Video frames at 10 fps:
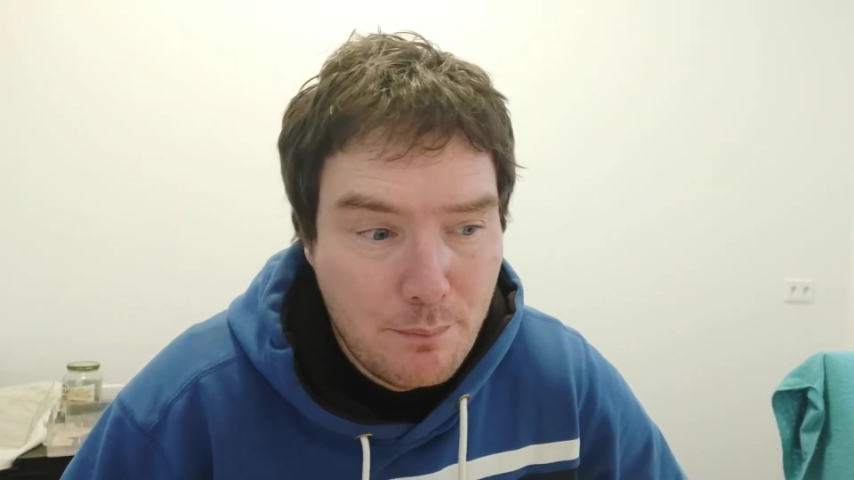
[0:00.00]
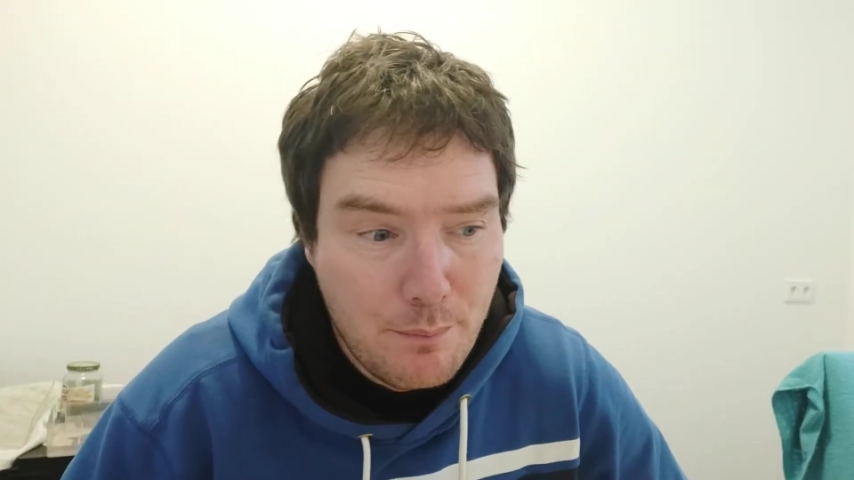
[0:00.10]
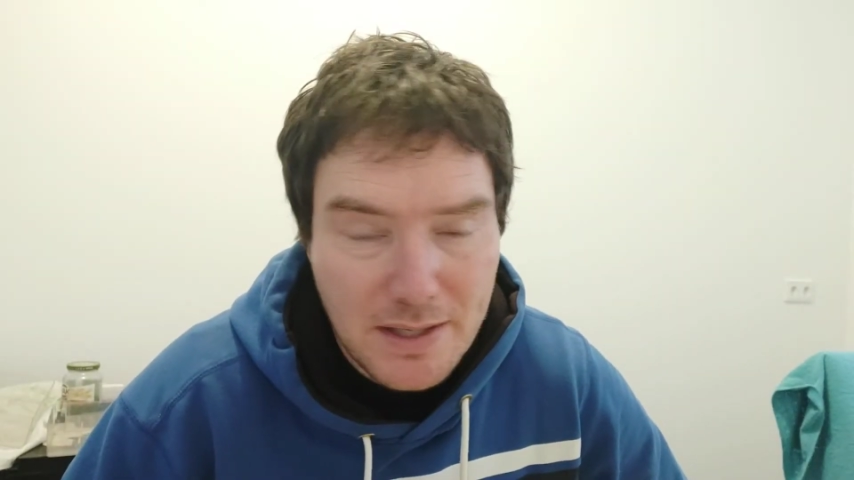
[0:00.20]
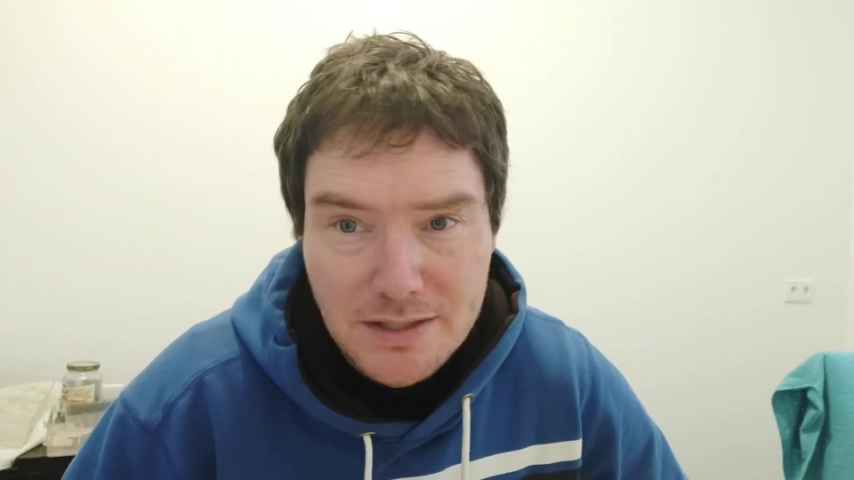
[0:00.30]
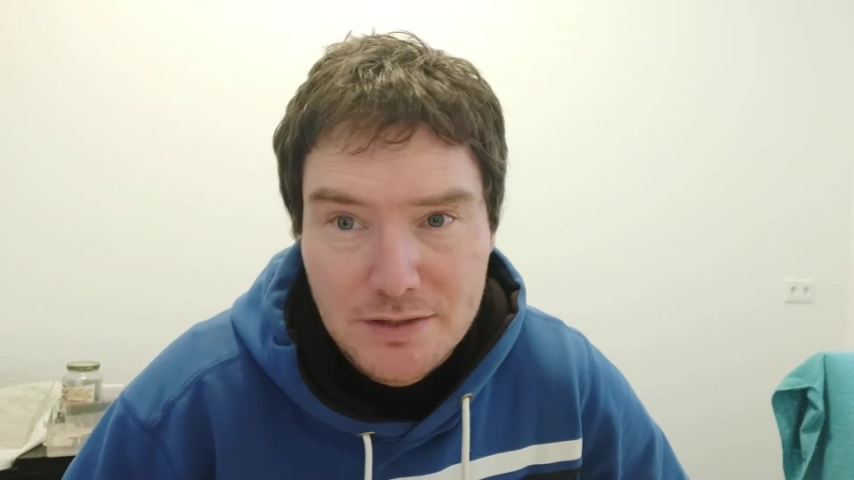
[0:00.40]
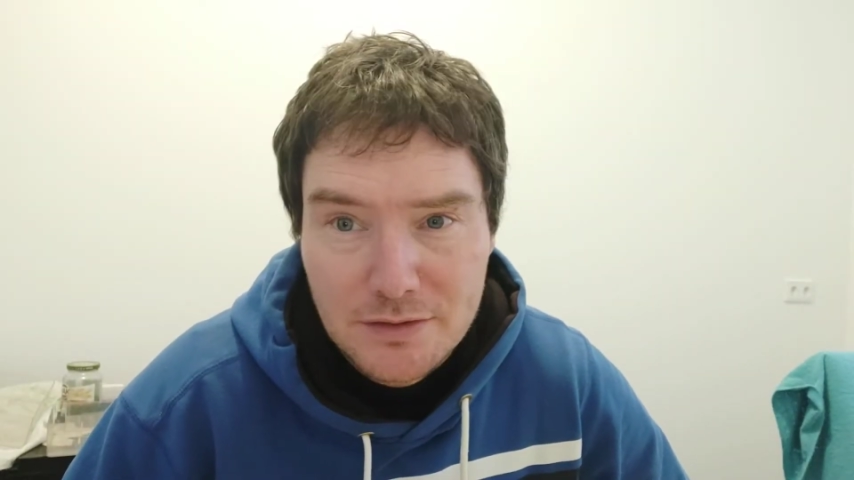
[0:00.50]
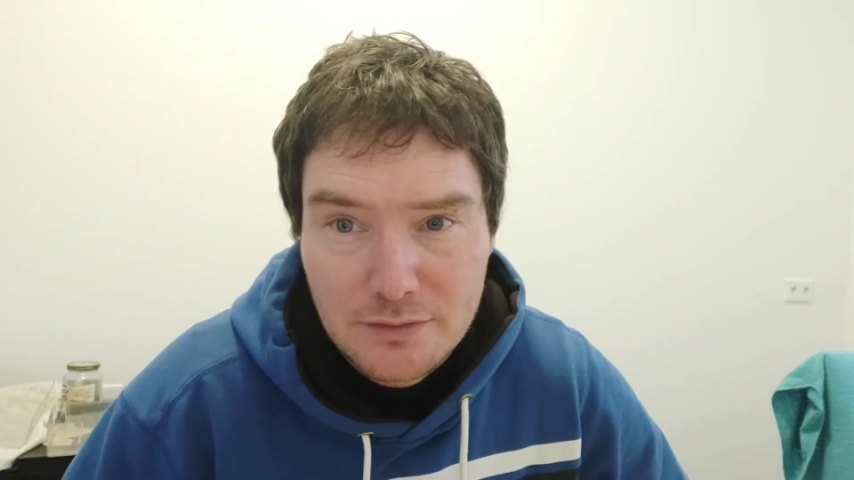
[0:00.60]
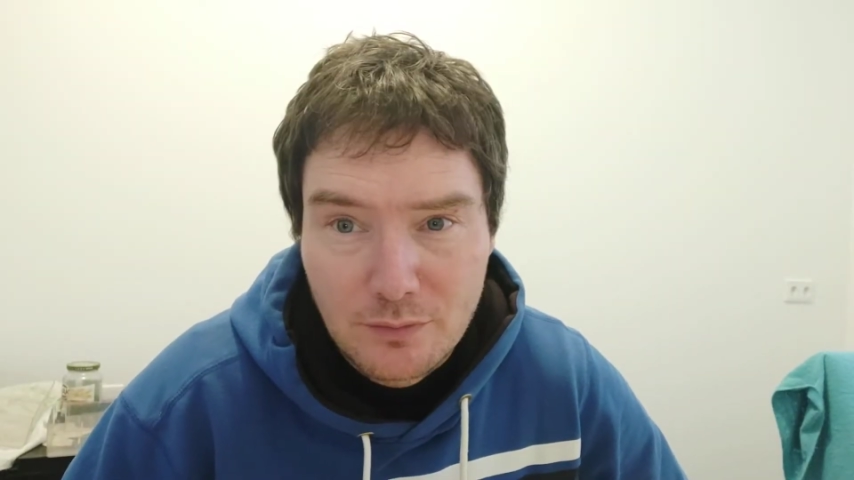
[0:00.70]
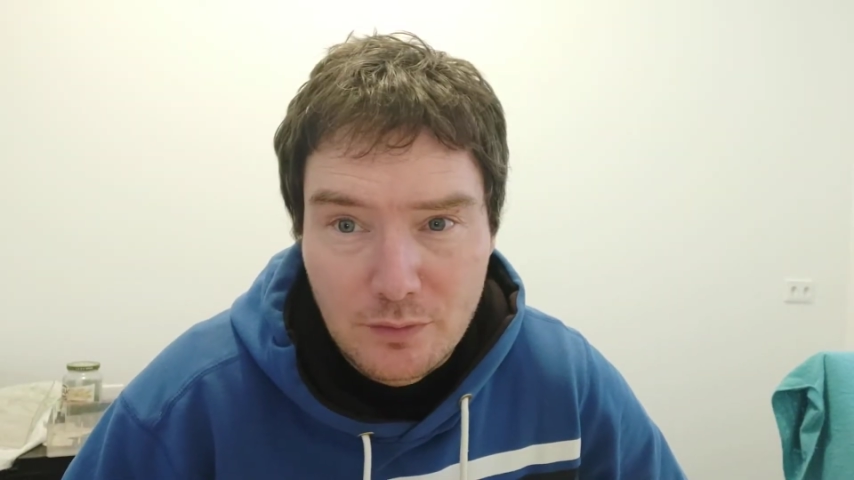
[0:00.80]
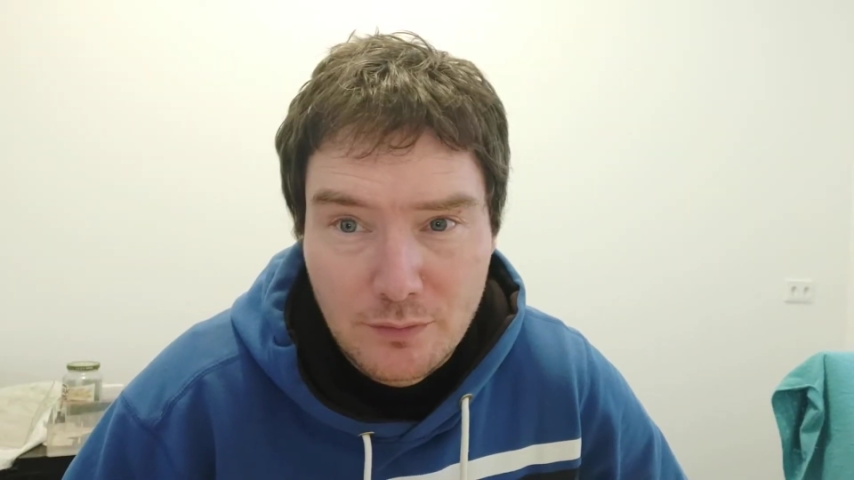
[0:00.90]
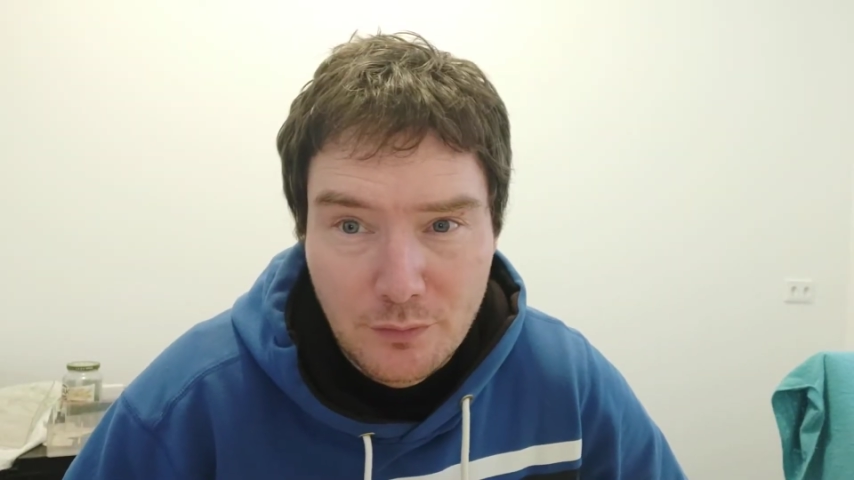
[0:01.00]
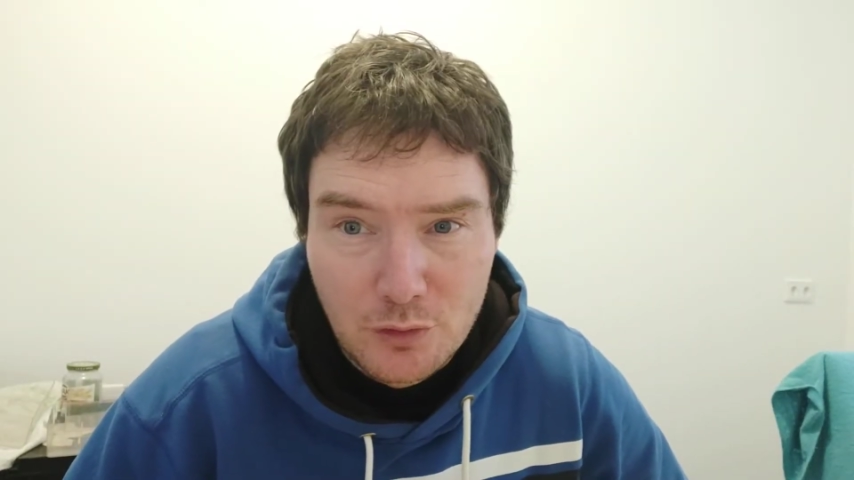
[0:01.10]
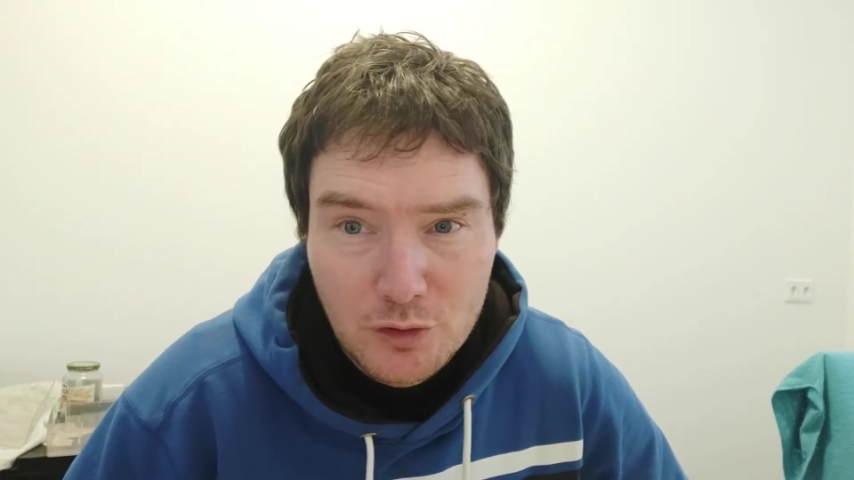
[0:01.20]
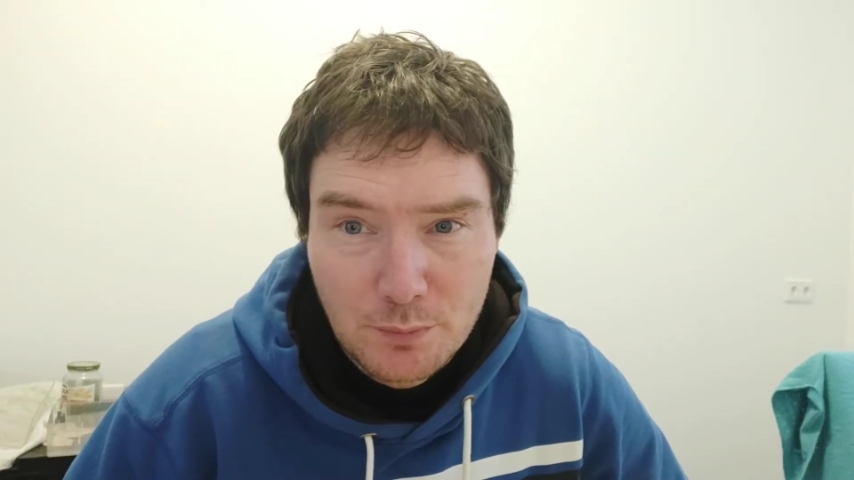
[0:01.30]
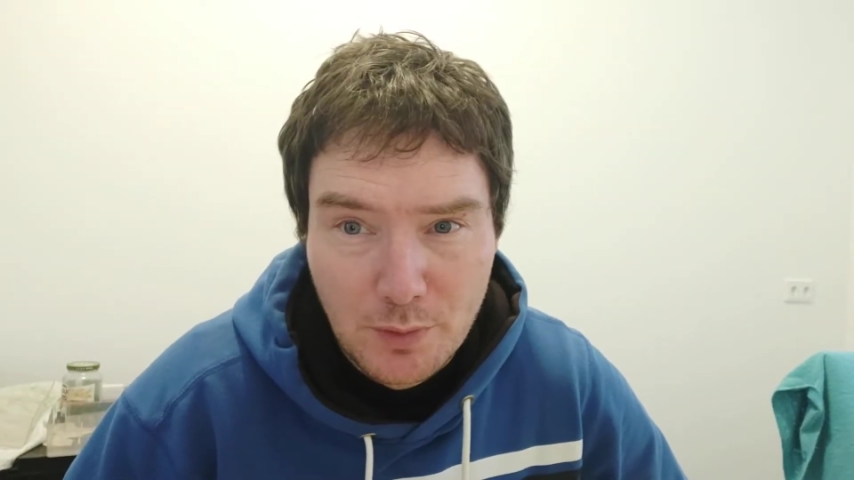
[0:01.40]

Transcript: base for the first